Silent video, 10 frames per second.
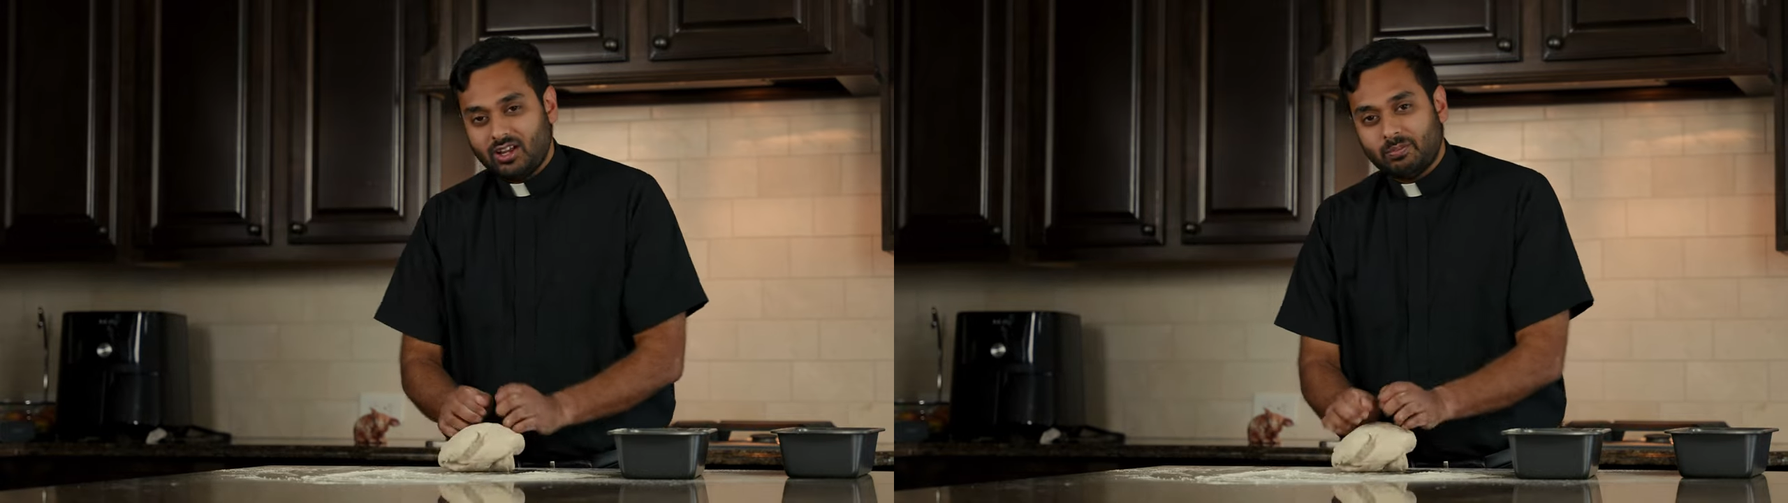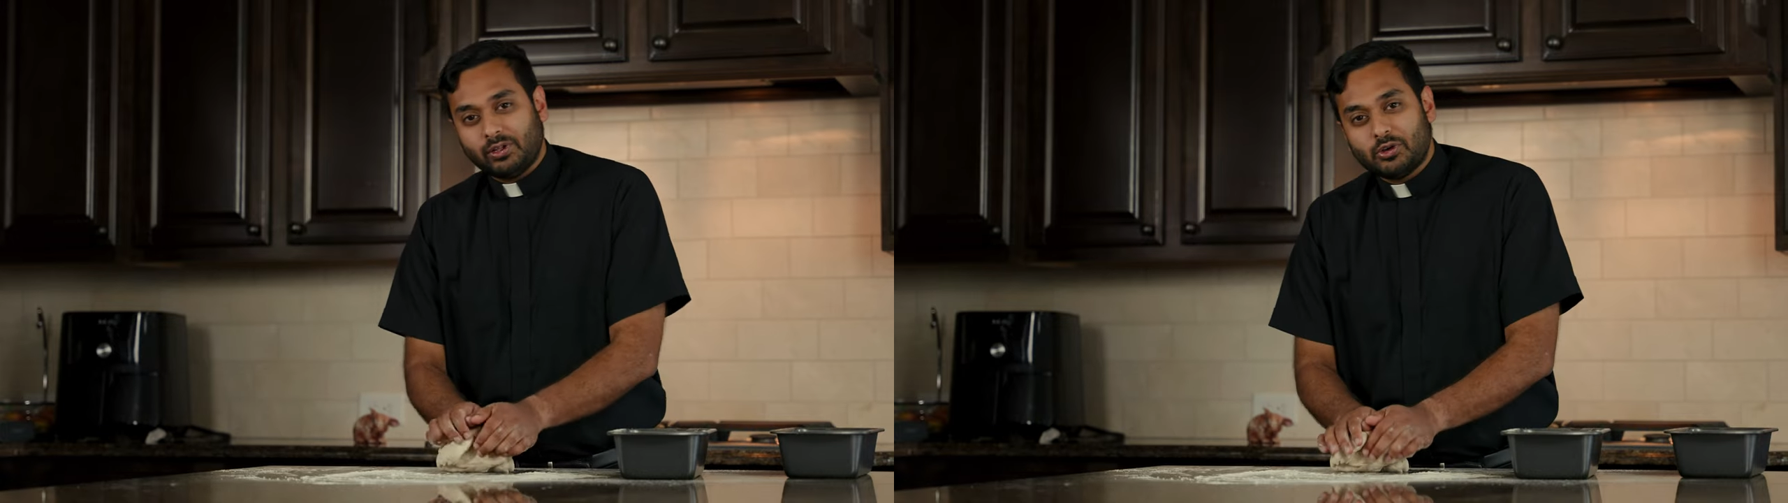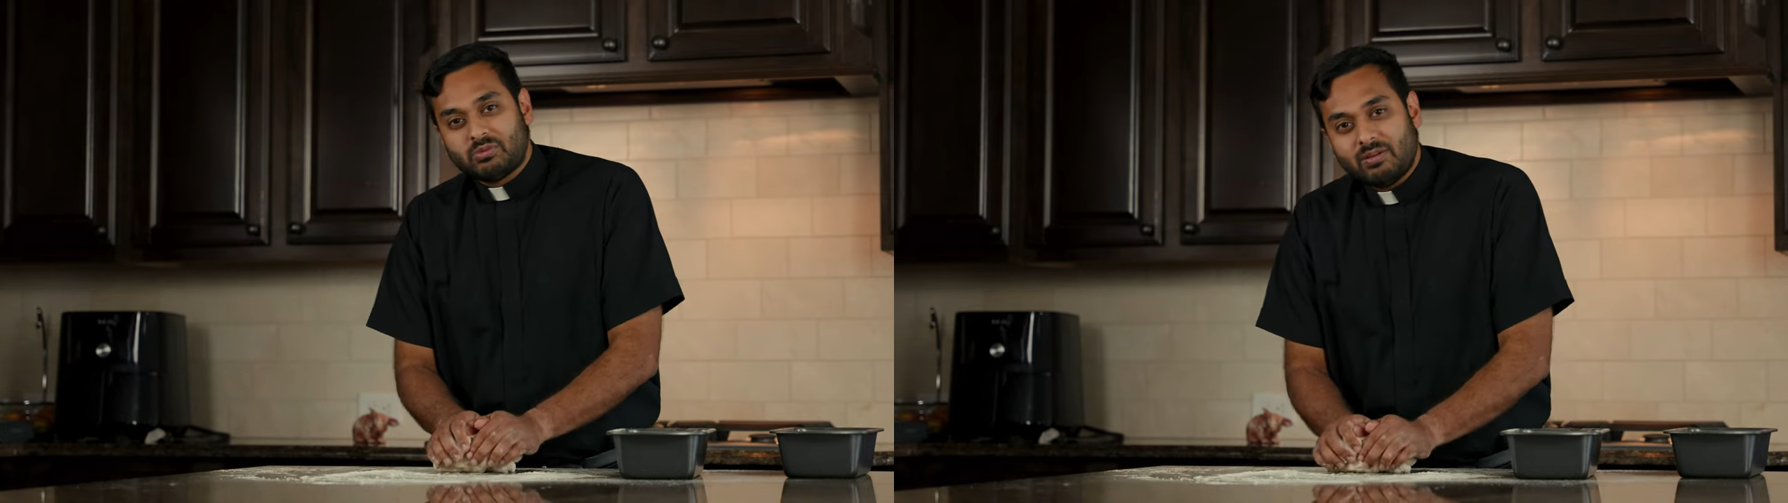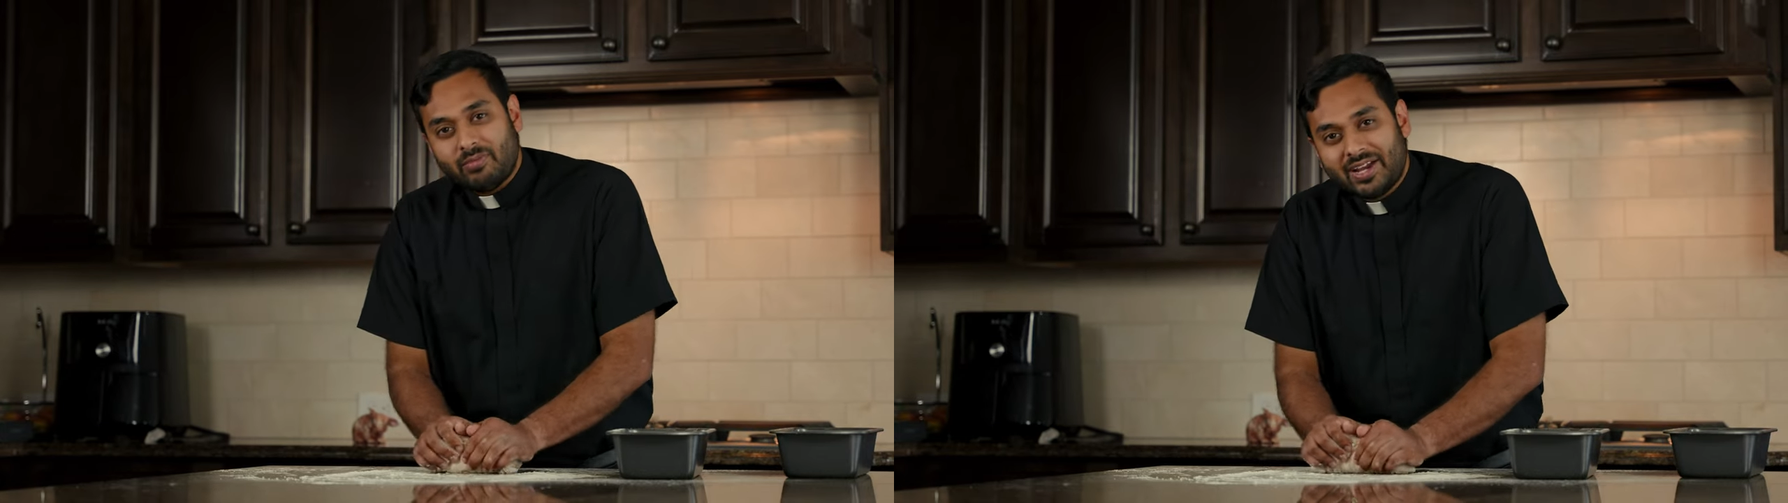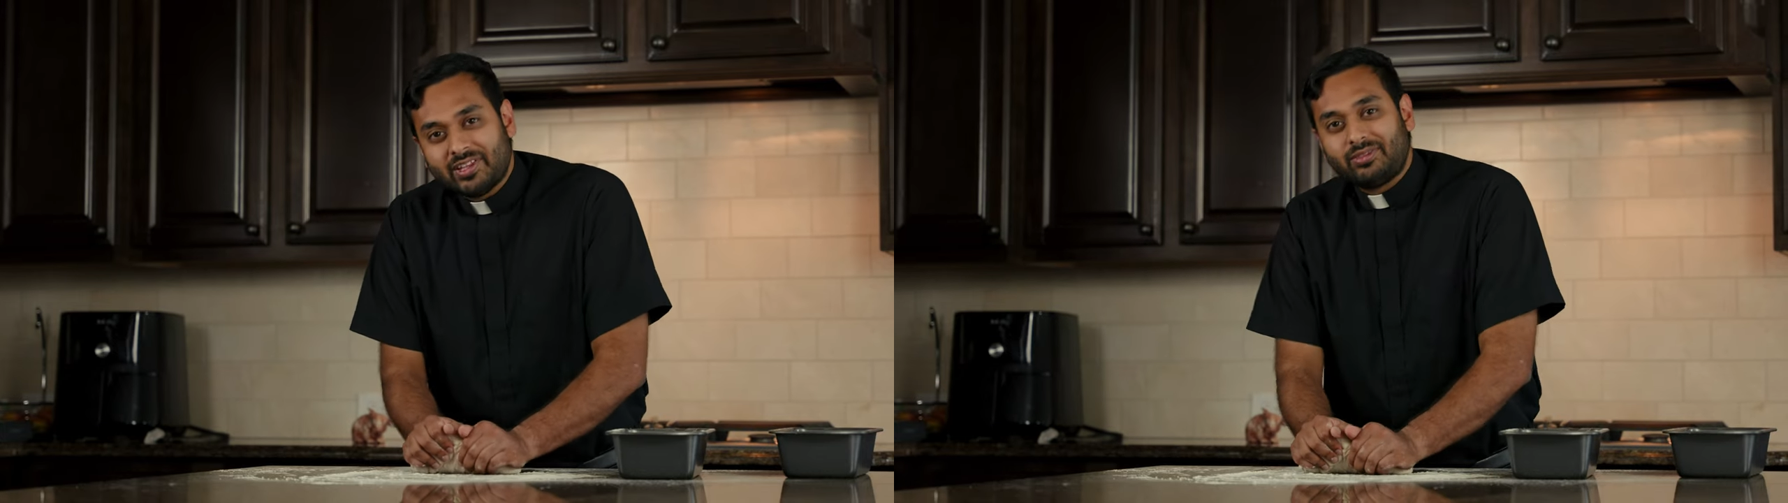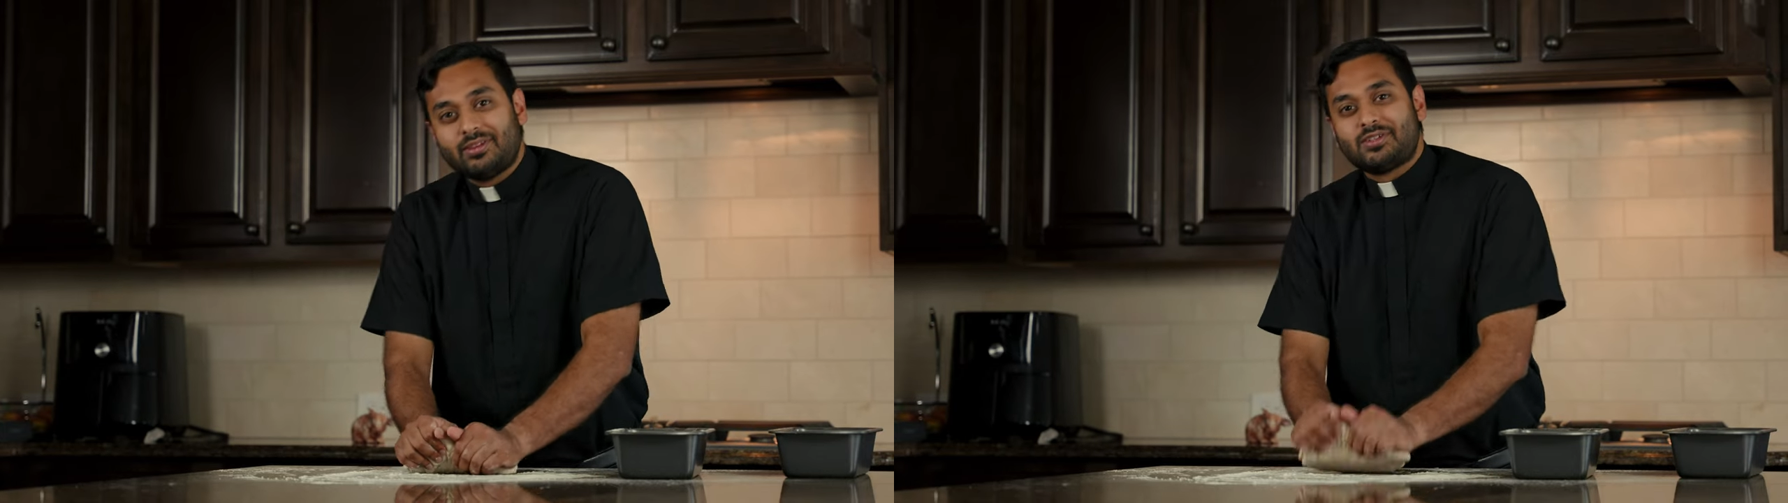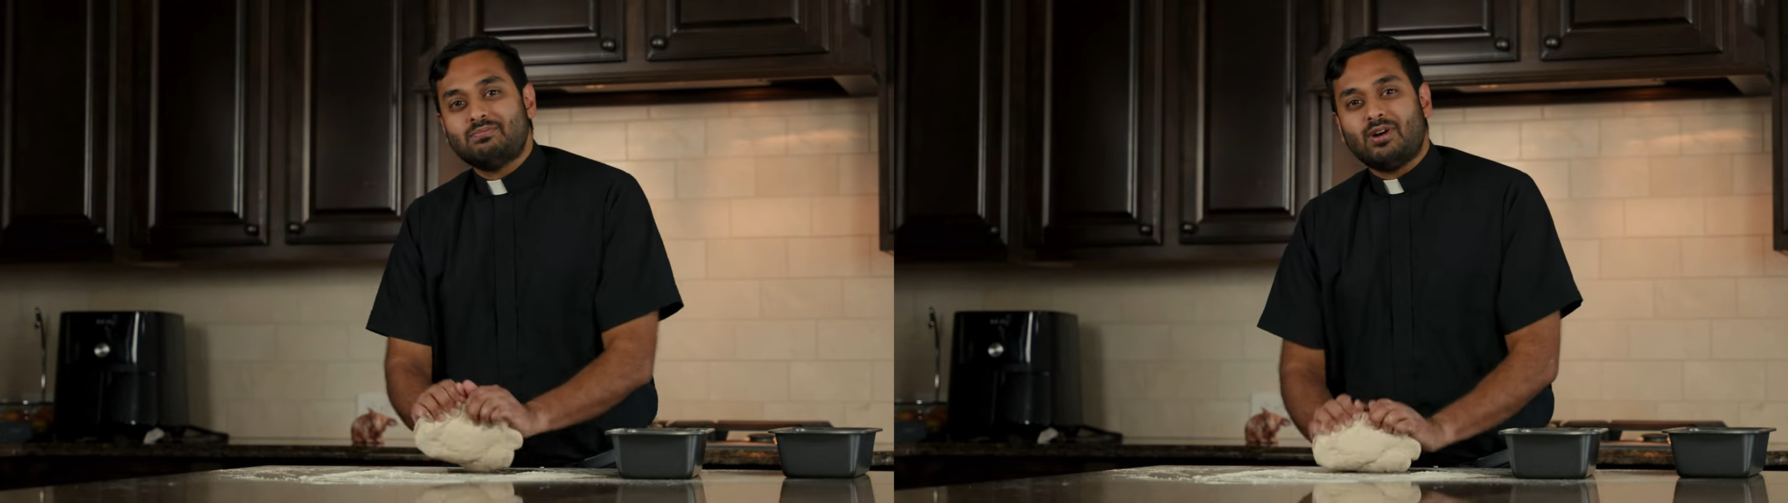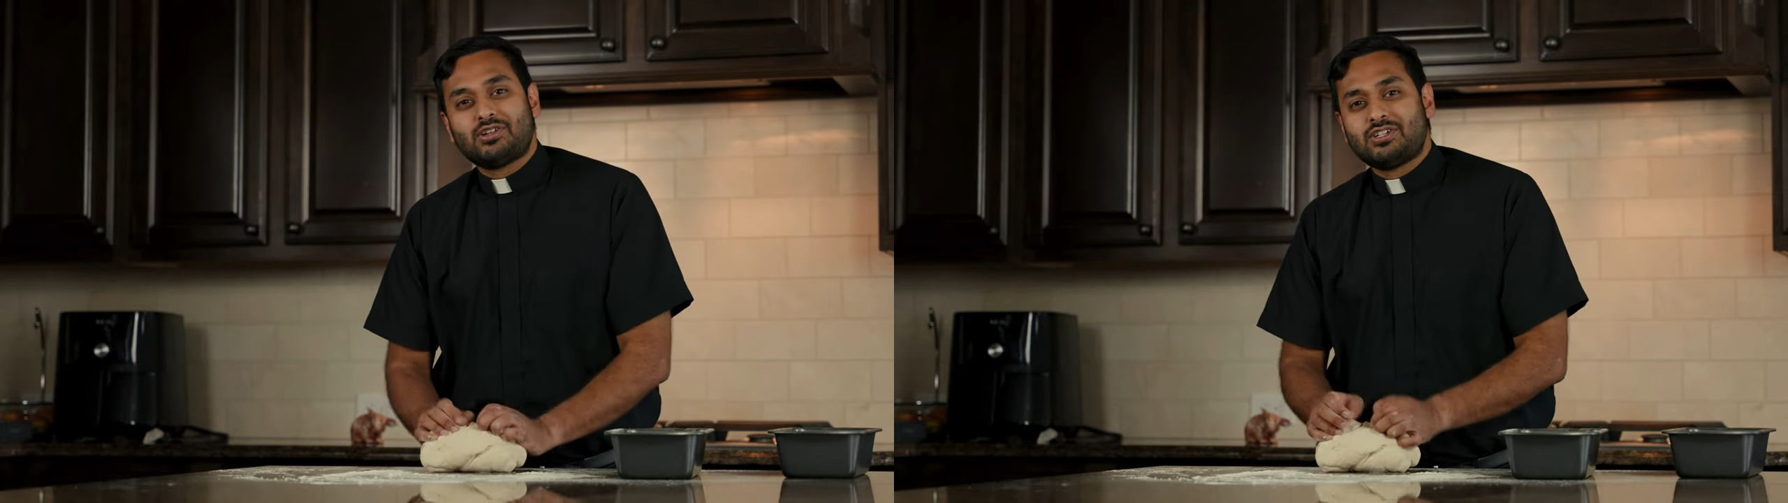blows my mind that this
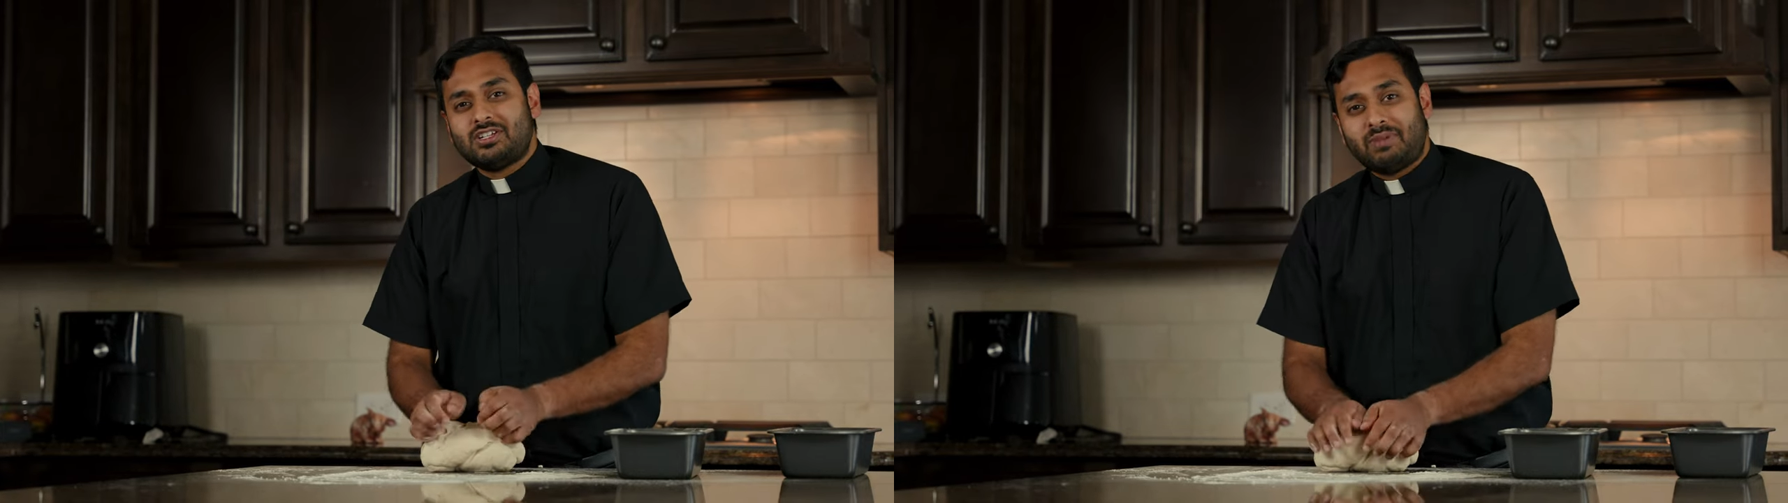mushy,